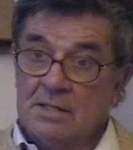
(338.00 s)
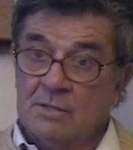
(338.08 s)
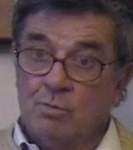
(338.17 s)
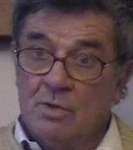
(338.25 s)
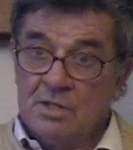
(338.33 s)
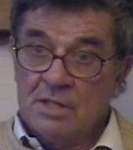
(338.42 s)

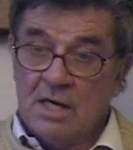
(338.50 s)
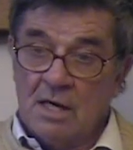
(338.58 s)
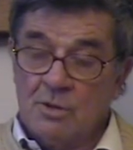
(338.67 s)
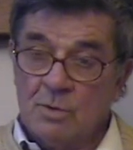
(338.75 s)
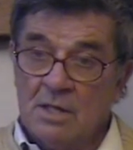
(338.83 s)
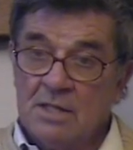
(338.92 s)
will
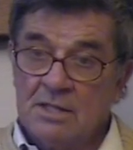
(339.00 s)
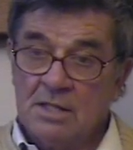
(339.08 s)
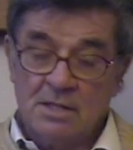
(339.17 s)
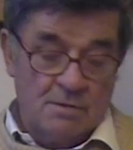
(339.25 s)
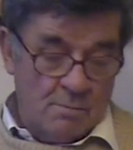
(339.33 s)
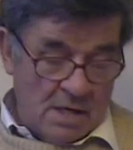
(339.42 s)
say
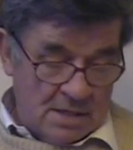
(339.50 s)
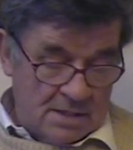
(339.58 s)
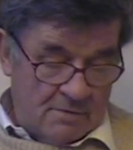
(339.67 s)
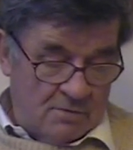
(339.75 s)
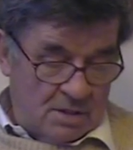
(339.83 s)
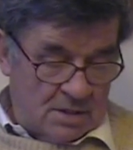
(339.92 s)
26th of May
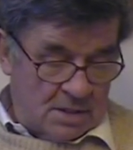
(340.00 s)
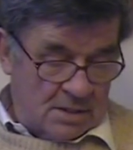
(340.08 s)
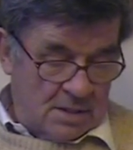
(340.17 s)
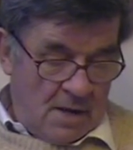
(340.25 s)
76.